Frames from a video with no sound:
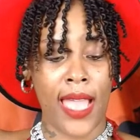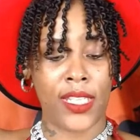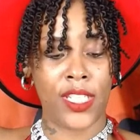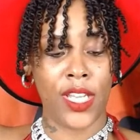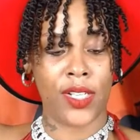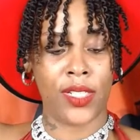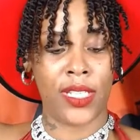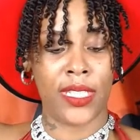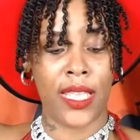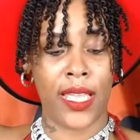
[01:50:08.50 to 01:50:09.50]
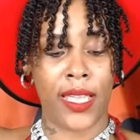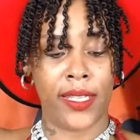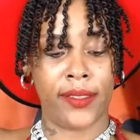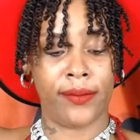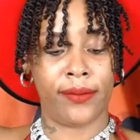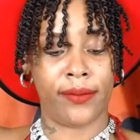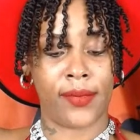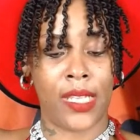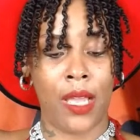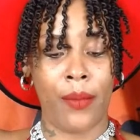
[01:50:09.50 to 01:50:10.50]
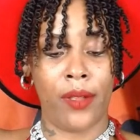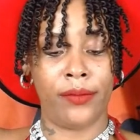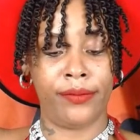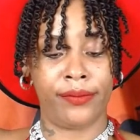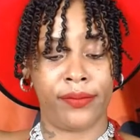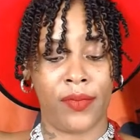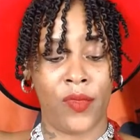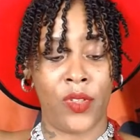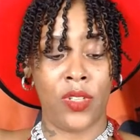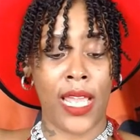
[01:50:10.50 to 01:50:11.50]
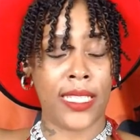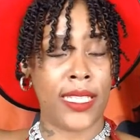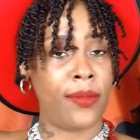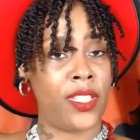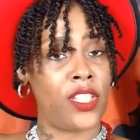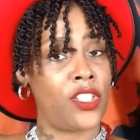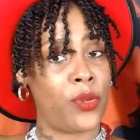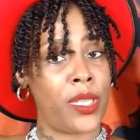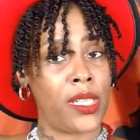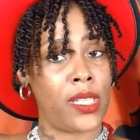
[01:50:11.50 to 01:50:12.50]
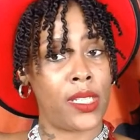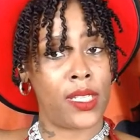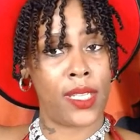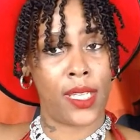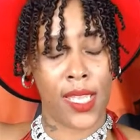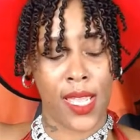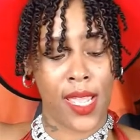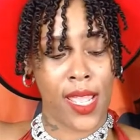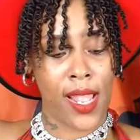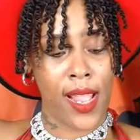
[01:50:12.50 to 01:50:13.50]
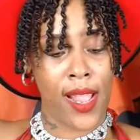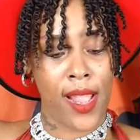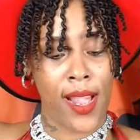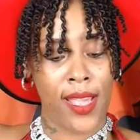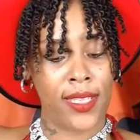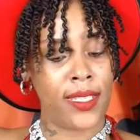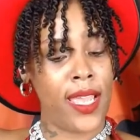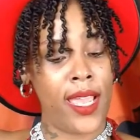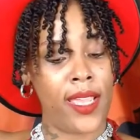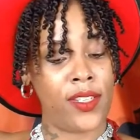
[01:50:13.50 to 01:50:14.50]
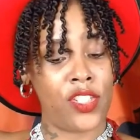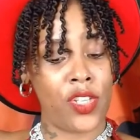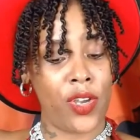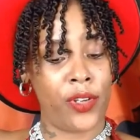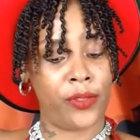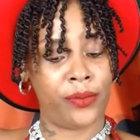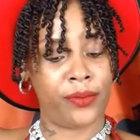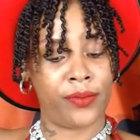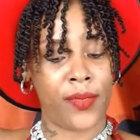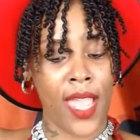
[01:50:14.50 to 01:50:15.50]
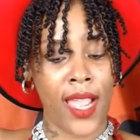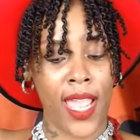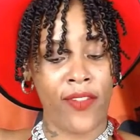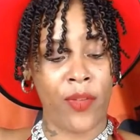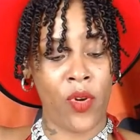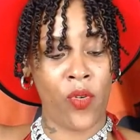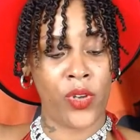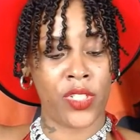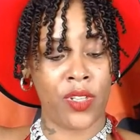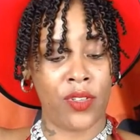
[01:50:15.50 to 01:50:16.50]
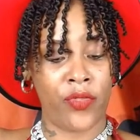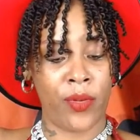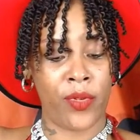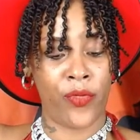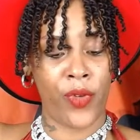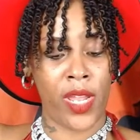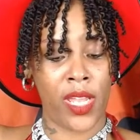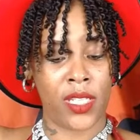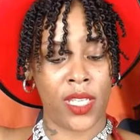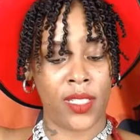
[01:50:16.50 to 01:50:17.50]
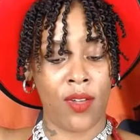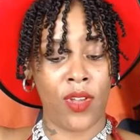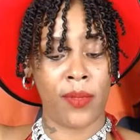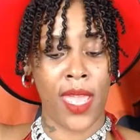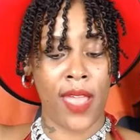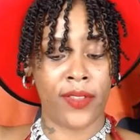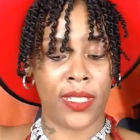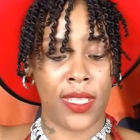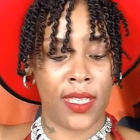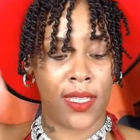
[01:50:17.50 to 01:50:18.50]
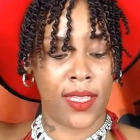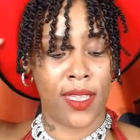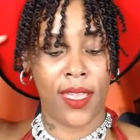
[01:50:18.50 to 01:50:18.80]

I chuckled and said, Come on, would you like something to drink? He said, Sure. I gave him an orange soda from the fridge and told him to have a seat.